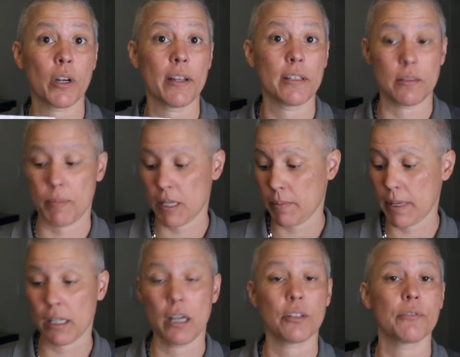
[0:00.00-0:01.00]
It's been about
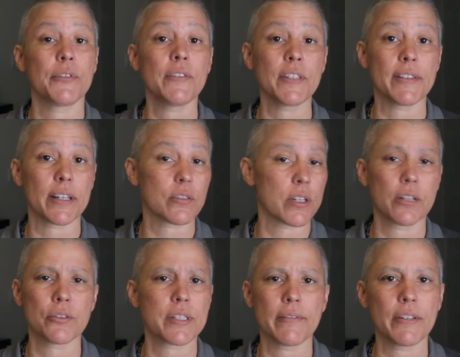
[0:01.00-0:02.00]
150,000,
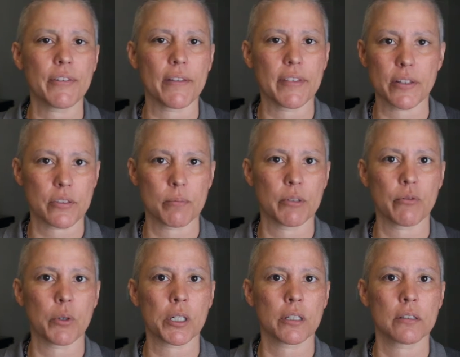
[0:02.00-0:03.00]
175,000
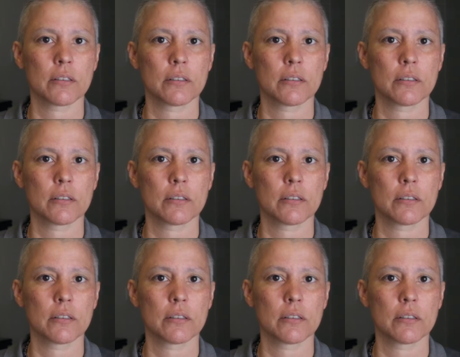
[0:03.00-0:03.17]
before.